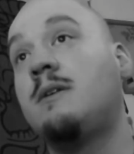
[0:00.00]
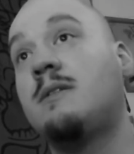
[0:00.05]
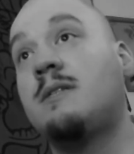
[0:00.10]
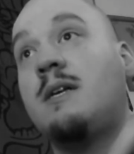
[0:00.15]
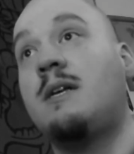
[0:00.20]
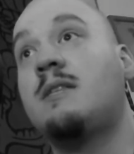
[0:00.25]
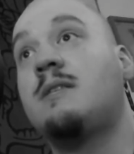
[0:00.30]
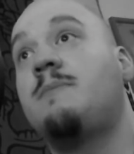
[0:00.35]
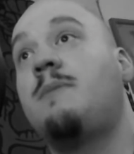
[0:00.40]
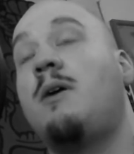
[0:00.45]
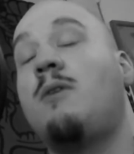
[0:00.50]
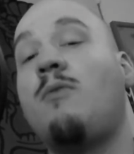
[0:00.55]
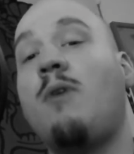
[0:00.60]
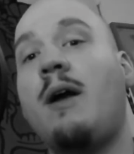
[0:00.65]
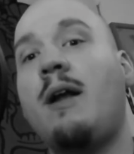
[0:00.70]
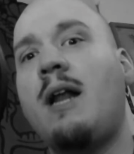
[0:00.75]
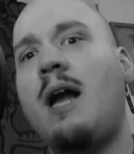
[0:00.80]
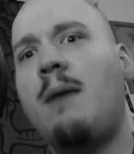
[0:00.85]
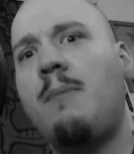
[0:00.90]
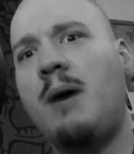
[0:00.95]
Sounds about
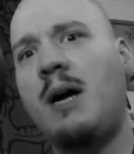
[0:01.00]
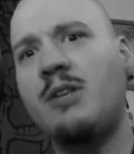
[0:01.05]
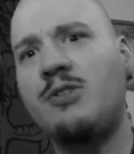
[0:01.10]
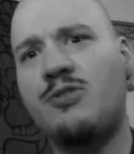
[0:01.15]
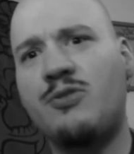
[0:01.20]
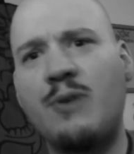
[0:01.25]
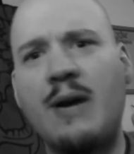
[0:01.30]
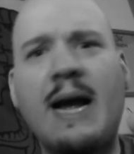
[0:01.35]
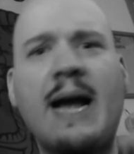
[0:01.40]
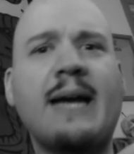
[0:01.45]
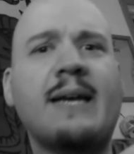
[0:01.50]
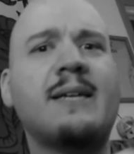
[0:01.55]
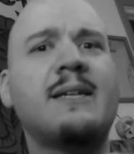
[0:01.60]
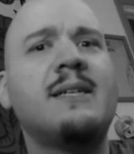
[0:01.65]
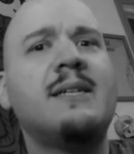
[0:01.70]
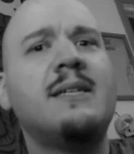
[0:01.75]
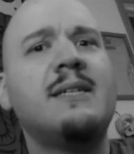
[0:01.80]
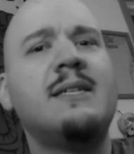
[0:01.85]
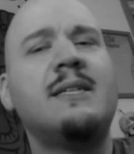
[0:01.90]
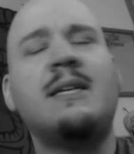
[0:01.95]
right. I'm on track.
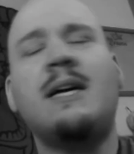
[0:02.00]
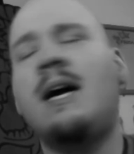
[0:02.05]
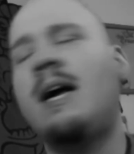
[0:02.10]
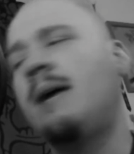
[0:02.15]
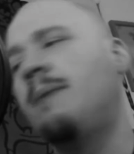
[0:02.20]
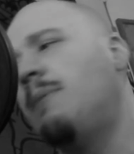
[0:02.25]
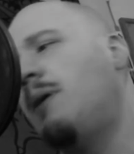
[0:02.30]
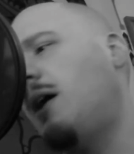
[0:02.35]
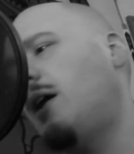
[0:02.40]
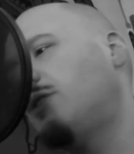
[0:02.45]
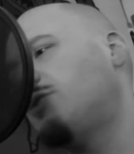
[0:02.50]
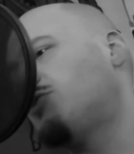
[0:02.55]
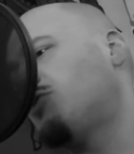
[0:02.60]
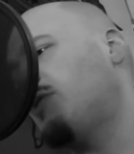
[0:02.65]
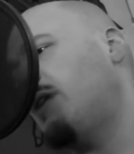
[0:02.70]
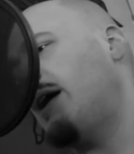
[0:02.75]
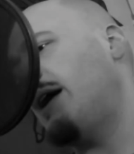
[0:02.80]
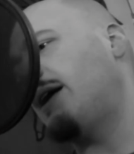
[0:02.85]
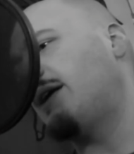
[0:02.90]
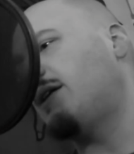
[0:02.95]
I am on
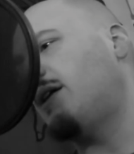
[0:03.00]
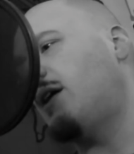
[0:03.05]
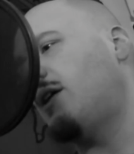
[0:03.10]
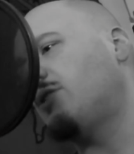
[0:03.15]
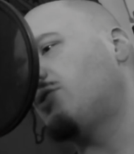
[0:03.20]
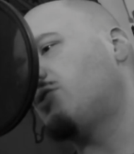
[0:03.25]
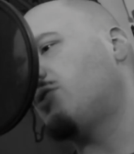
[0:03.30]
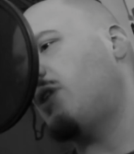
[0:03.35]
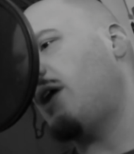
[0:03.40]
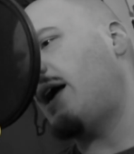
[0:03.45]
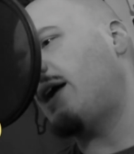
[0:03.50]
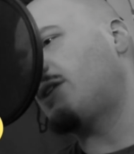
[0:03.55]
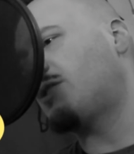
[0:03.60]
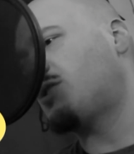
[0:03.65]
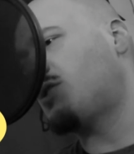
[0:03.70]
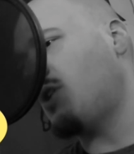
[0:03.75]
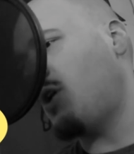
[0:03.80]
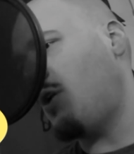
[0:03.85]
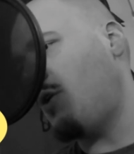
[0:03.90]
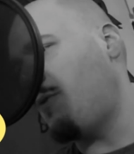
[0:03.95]
track.
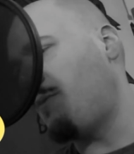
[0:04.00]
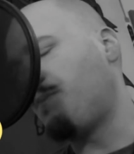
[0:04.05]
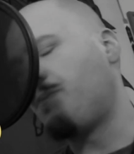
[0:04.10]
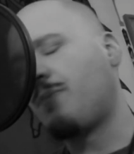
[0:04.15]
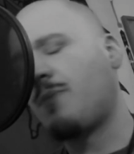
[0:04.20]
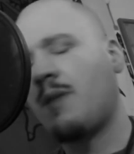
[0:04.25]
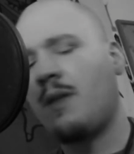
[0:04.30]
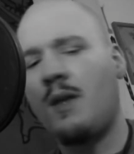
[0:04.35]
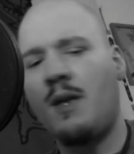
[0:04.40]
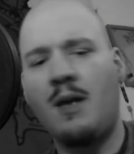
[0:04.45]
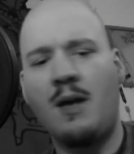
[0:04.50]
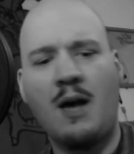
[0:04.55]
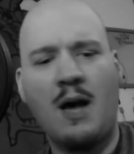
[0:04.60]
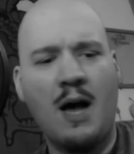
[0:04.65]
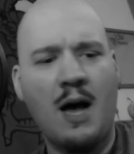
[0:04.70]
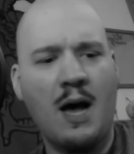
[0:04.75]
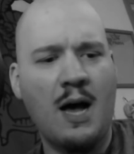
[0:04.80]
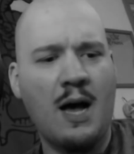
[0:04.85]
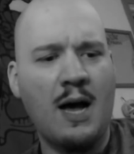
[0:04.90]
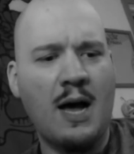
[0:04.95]
So,
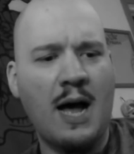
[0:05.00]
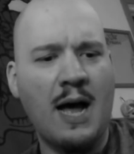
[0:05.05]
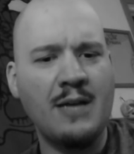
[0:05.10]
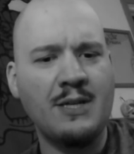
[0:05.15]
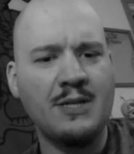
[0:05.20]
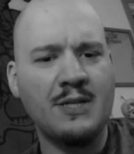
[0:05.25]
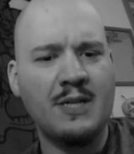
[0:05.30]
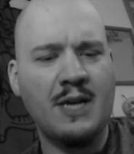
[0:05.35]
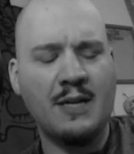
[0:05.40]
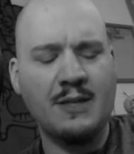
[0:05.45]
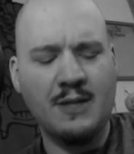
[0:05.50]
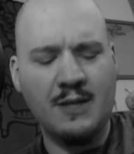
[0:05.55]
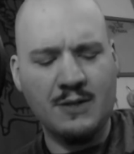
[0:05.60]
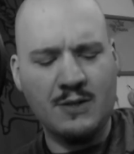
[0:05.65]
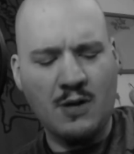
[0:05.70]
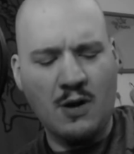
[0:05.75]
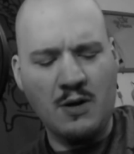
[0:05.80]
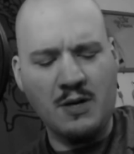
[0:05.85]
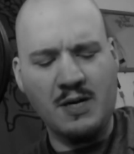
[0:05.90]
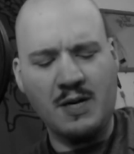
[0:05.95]
I just got done
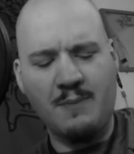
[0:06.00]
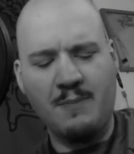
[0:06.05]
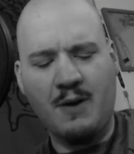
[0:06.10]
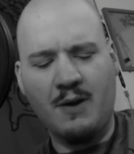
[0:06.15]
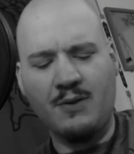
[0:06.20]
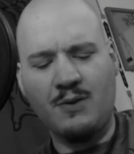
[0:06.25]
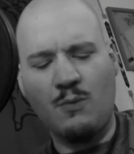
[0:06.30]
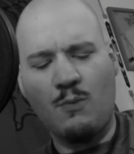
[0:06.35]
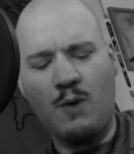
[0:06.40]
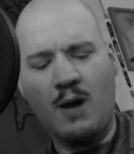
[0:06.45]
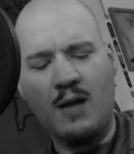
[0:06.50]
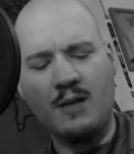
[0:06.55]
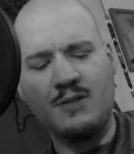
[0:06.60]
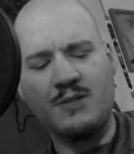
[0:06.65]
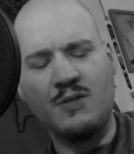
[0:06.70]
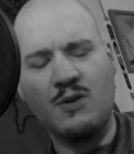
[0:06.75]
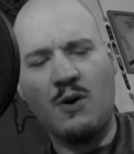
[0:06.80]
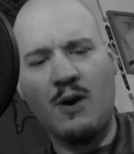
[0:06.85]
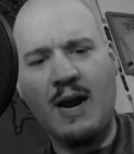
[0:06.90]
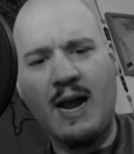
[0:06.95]
talking about the
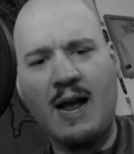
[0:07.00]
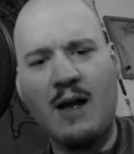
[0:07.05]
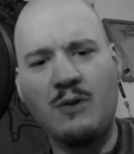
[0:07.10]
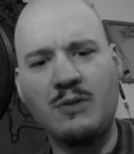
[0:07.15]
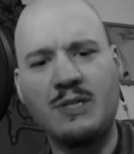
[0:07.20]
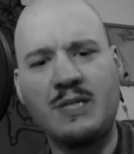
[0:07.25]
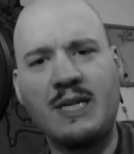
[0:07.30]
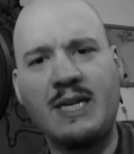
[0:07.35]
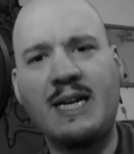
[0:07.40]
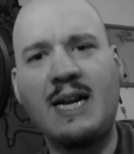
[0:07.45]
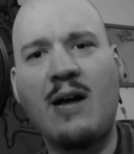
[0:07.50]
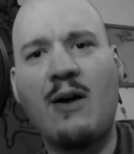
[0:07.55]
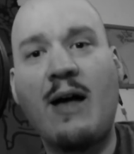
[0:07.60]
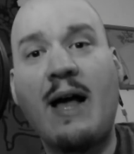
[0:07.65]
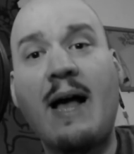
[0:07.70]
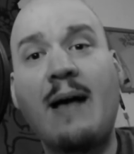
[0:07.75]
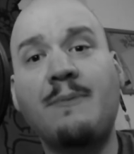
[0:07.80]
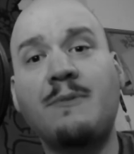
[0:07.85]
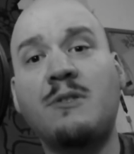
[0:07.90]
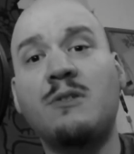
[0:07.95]
WildStar housing and how
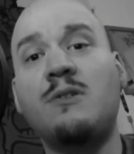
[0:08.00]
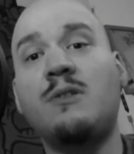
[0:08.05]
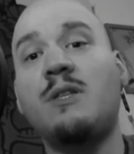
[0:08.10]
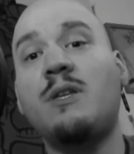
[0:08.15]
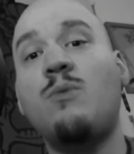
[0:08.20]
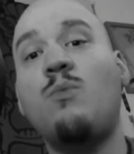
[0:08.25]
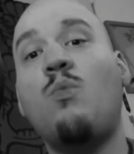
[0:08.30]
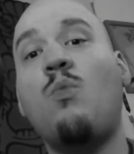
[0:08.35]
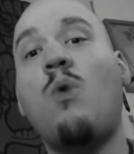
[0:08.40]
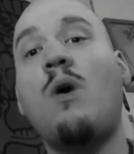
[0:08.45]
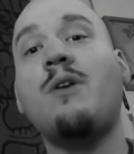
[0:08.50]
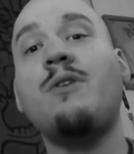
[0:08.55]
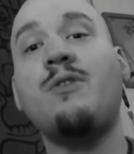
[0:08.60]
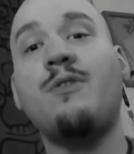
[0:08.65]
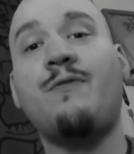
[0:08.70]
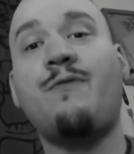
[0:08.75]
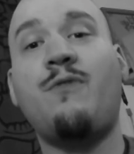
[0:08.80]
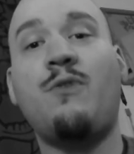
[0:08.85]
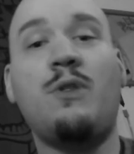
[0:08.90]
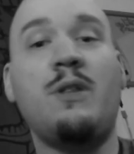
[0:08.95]
absolutely
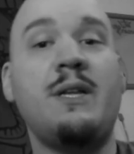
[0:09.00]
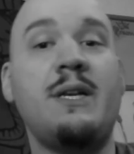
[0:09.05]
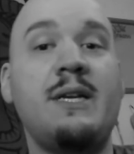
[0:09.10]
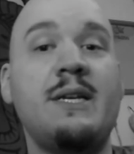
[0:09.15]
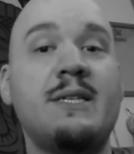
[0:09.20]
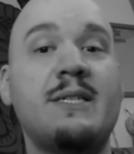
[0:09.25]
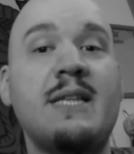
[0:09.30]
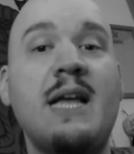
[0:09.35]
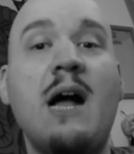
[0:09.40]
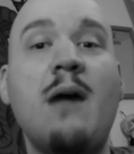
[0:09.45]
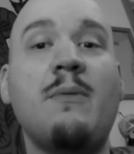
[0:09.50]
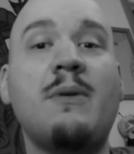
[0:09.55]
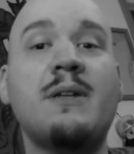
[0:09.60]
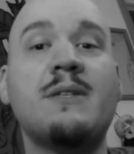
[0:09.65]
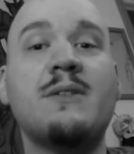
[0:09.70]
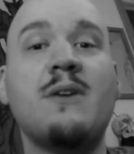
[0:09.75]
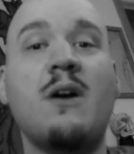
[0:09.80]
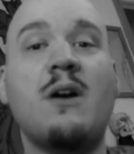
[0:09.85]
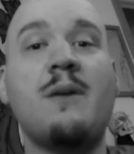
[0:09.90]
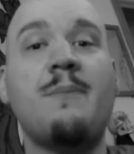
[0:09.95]
wonderful it is. Now I'm going
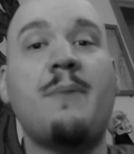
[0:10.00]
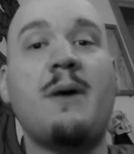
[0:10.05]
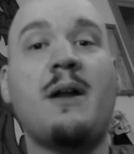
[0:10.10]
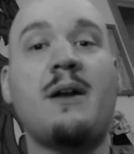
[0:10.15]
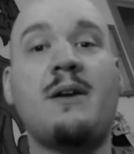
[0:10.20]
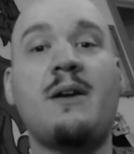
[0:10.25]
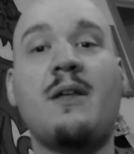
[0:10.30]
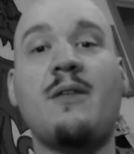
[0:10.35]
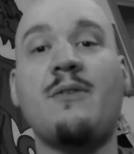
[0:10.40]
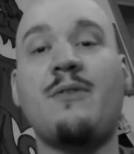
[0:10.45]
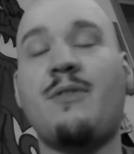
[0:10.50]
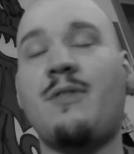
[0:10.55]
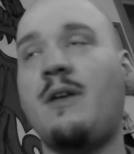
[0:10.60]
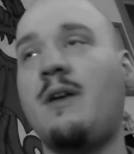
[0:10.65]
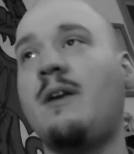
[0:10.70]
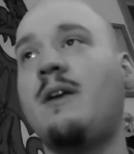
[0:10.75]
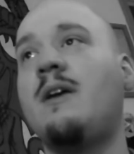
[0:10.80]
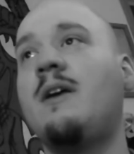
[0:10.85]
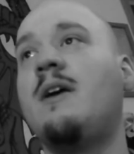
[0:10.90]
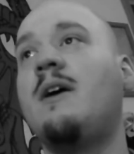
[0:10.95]
to talk about another
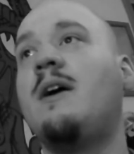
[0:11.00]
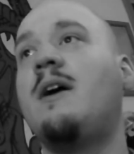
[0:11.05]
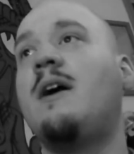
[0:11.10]
thing